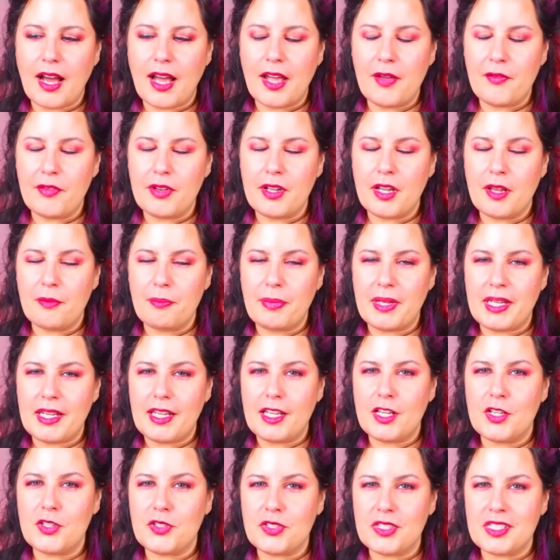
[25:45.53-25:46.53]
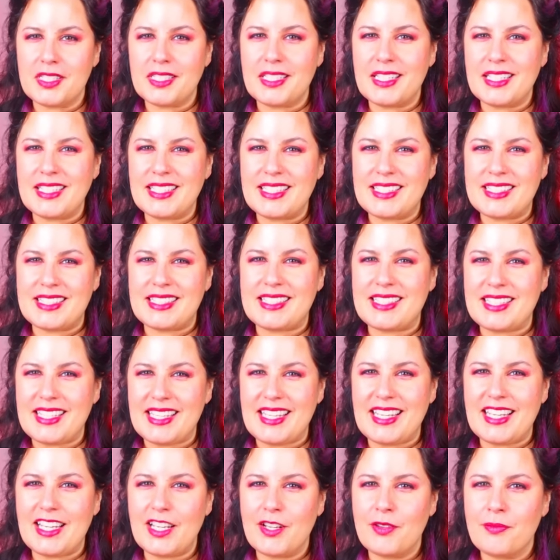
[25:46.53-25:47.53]
It would have been interesting to
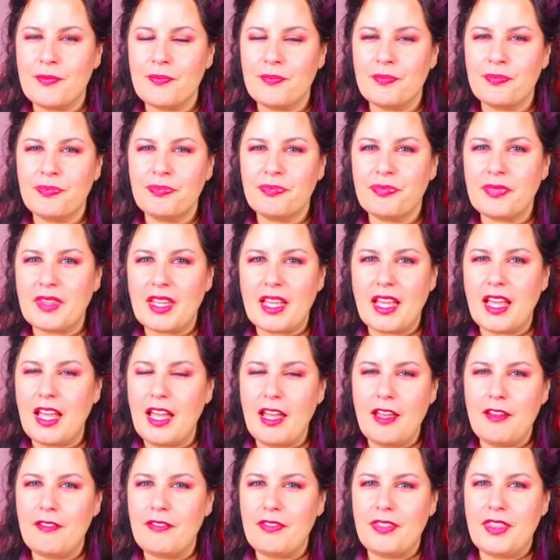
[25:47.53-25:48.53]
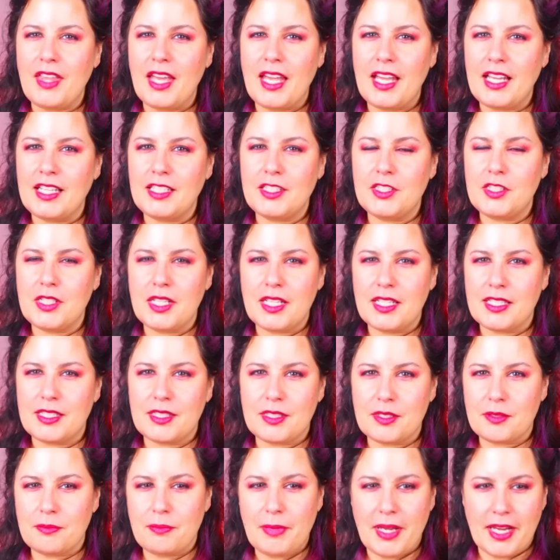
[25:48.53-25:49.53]
see if they
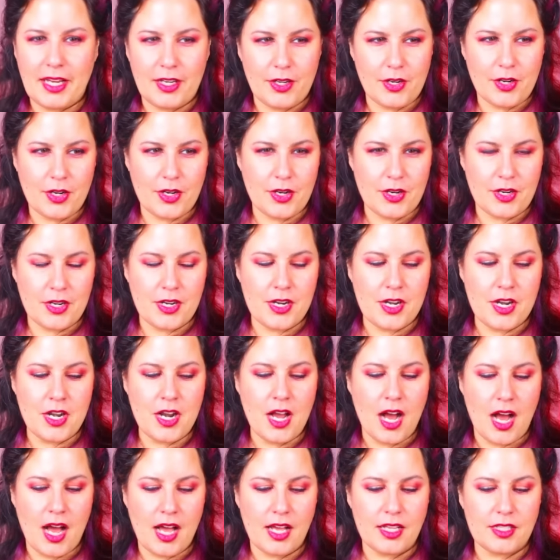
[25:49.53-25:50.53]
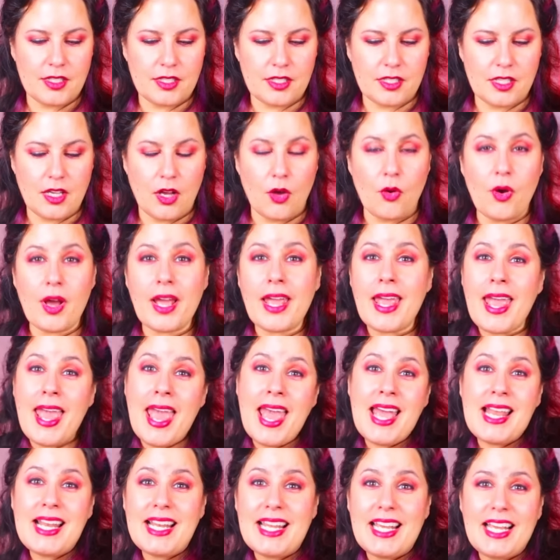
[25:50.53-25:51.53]
just made her not so
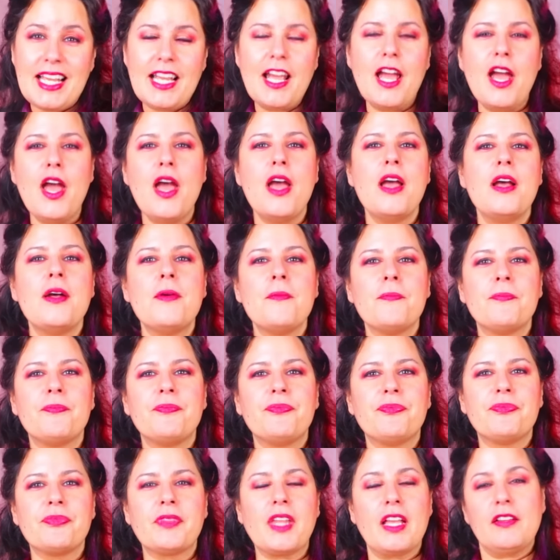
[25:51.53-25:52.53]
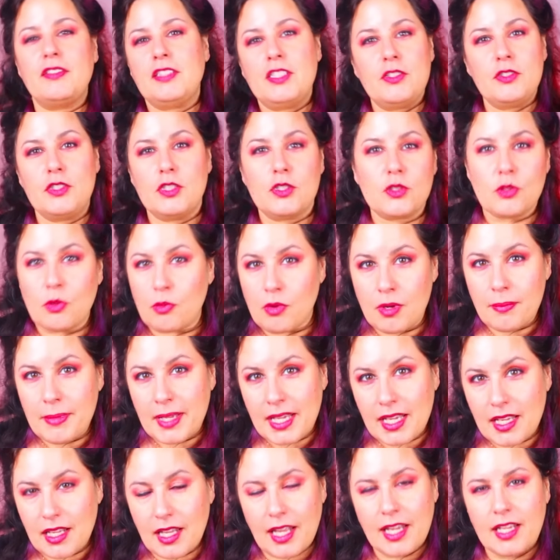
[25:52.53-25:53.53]
Candy. She's just a
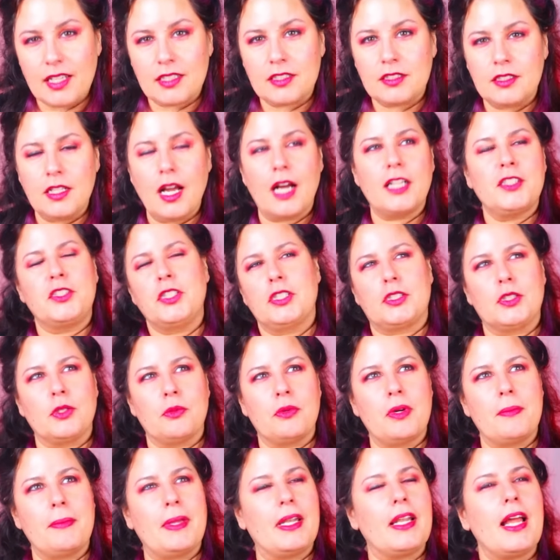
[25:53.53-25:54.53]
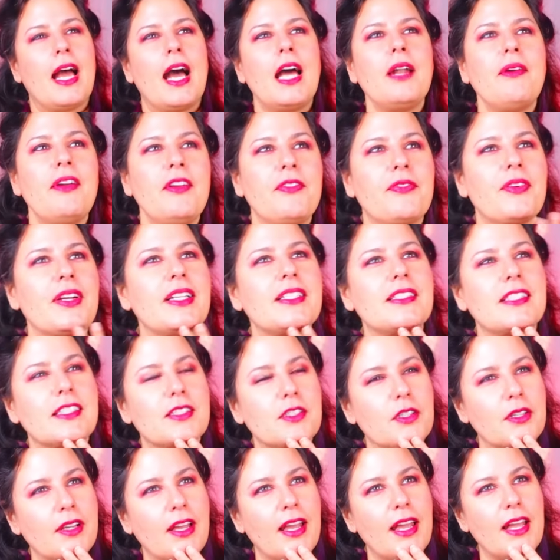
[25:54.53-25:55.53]
woman. Like, not just a woman. How do I phrase
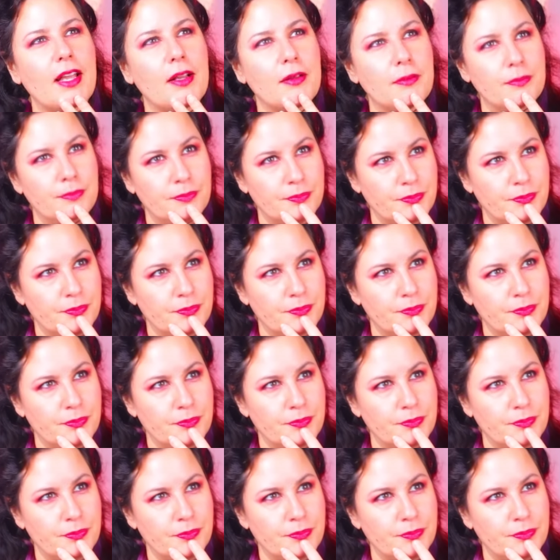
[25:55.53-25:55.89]
this? Okay.